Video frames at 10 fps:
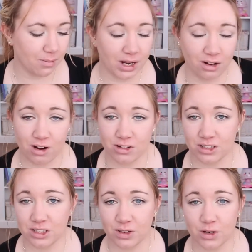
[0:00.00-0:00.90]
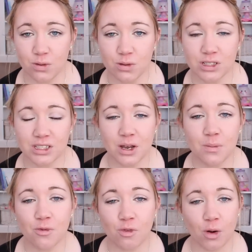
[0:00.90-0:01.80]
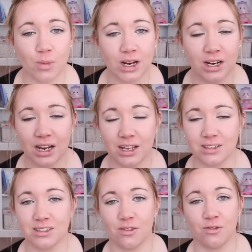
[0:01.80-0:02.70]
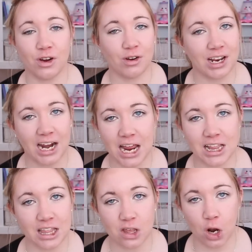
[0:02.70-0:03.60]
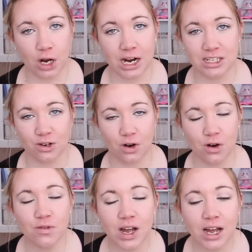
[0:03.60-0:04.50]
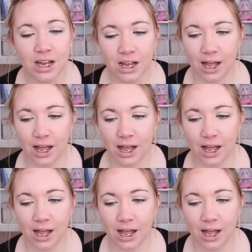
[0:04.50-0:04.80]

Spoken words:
Mila Rose is doing awesome. Roman is very glad that the holidays are over.